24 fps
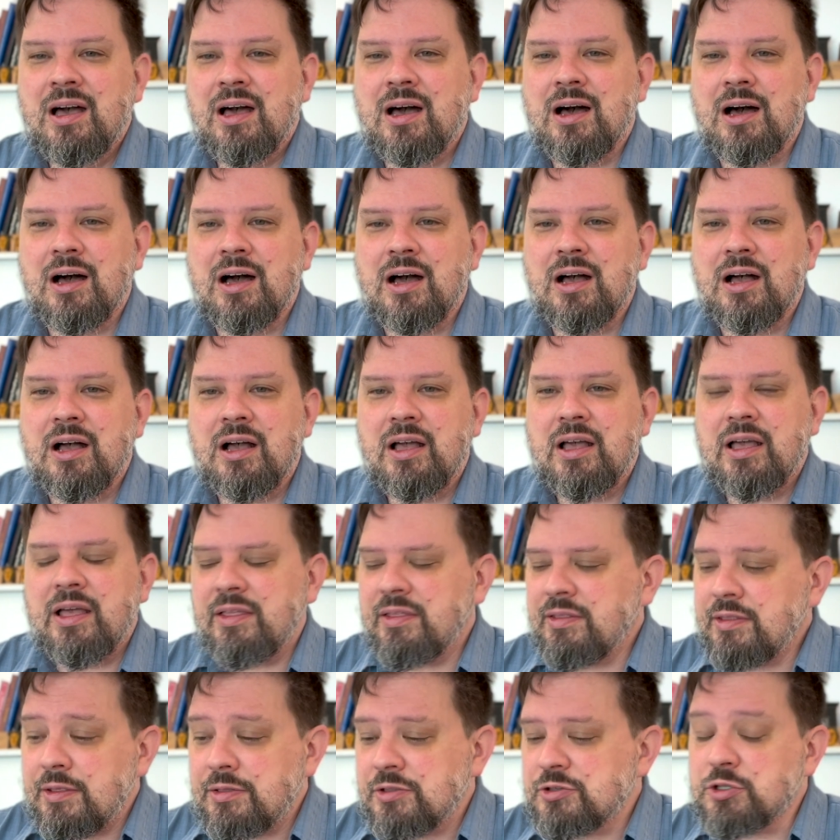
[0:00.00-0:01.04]

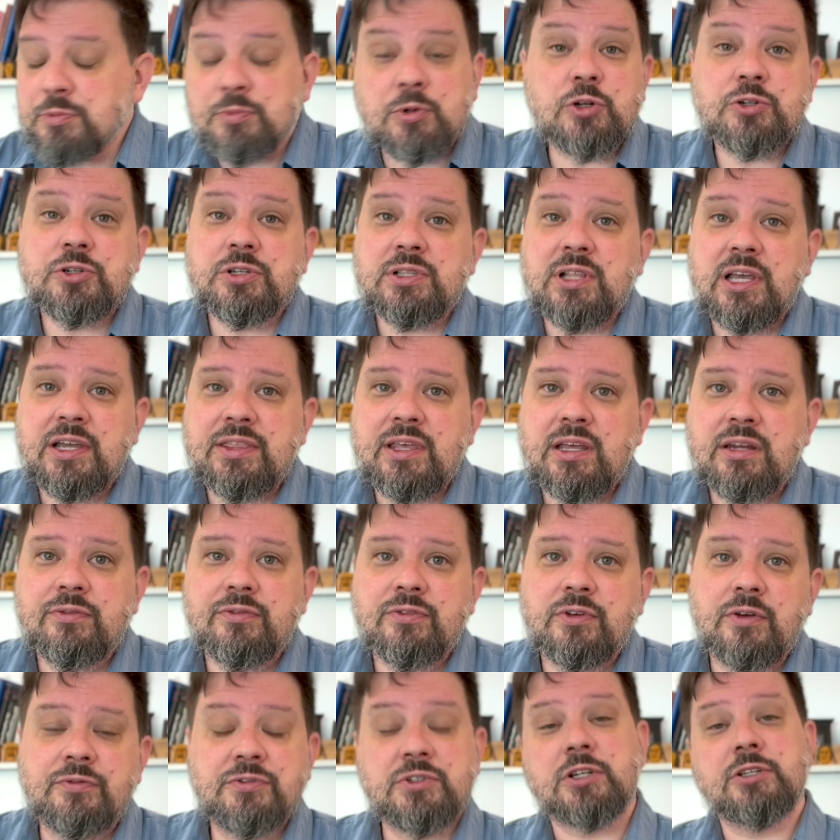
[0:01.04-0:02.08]
And then there's approaches like that of
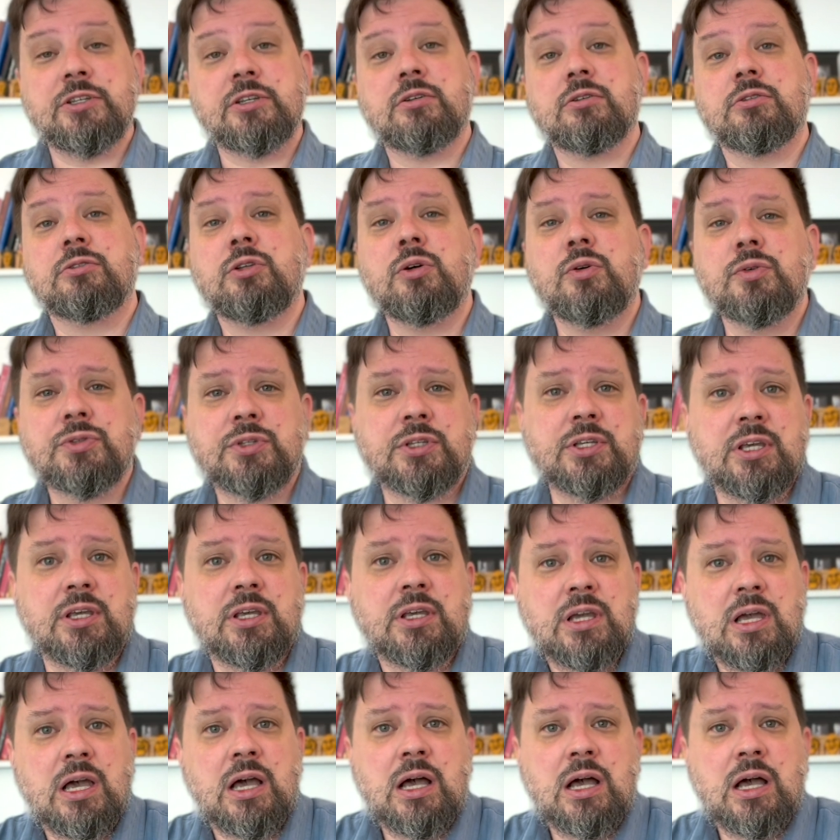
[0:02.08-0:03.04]
Jerzy Grotowski.